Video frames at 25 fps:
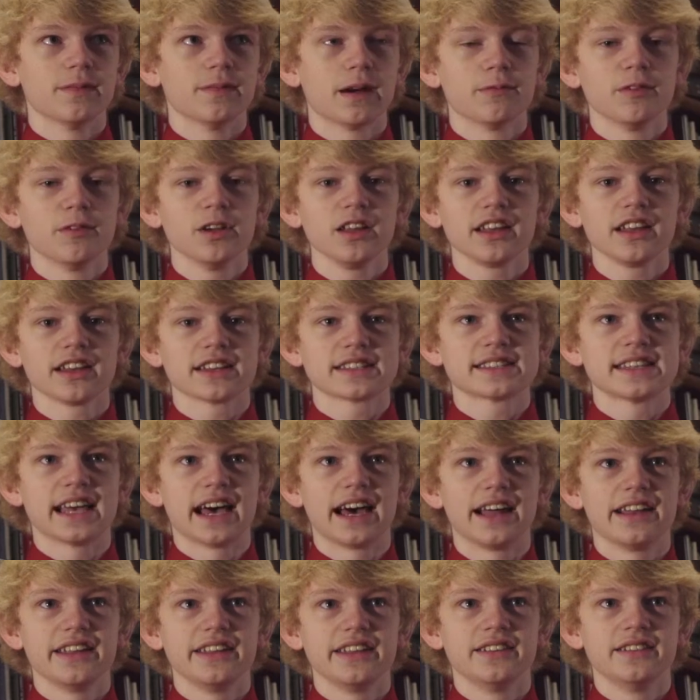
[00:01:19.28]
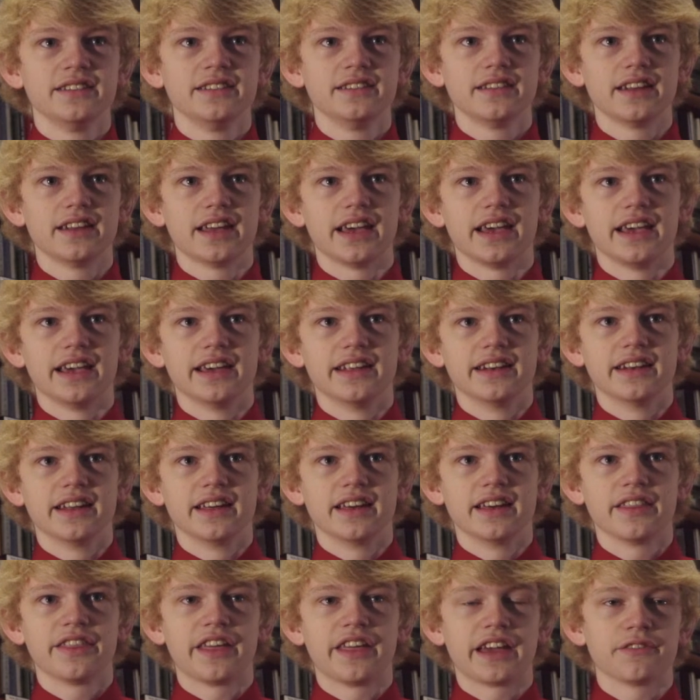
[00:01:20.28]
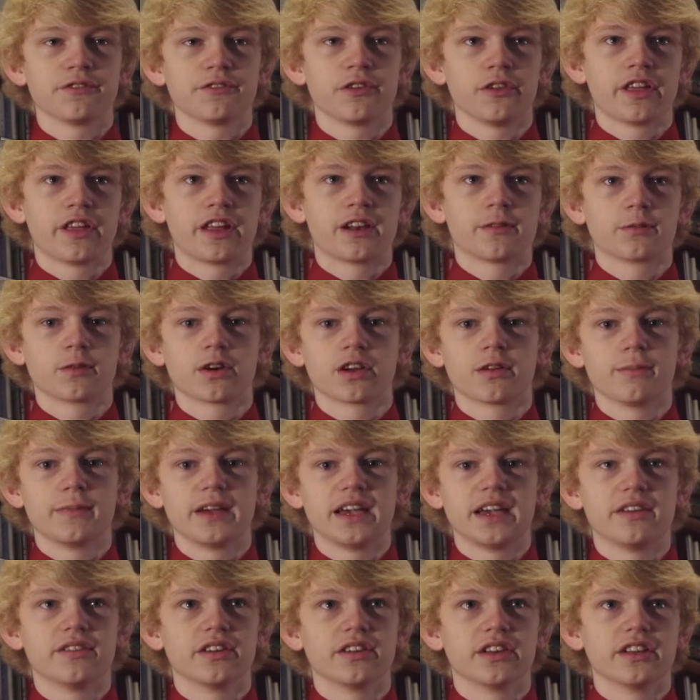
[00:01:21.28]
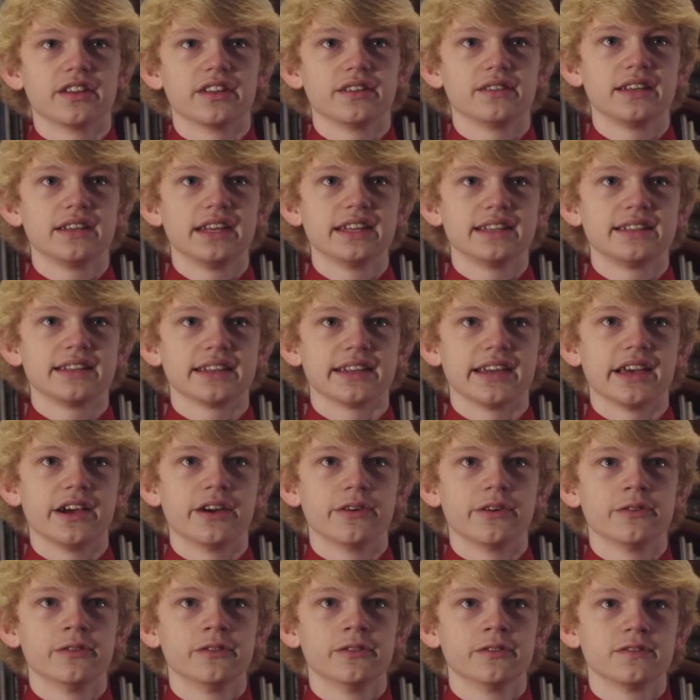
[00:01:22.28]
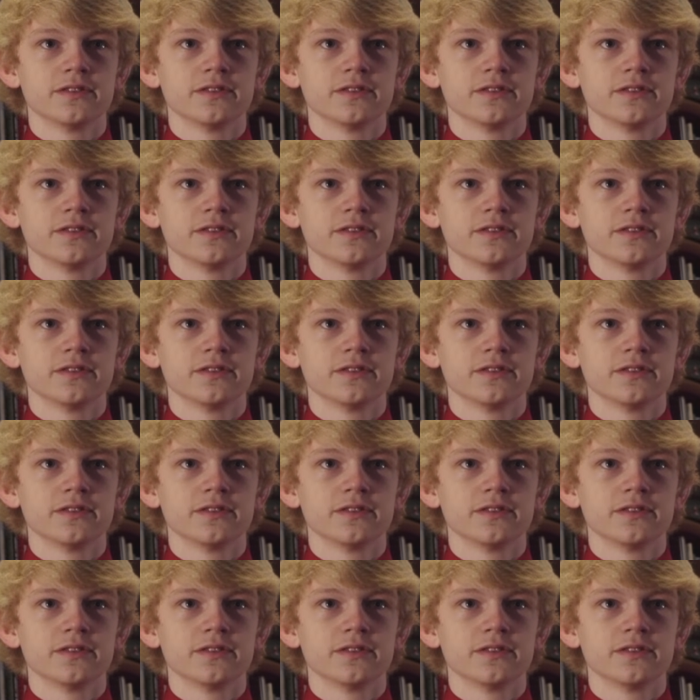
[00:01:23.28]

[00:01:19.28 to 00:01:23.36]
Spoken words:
I'm really excited and thankful that I'm gonna be able to get to go.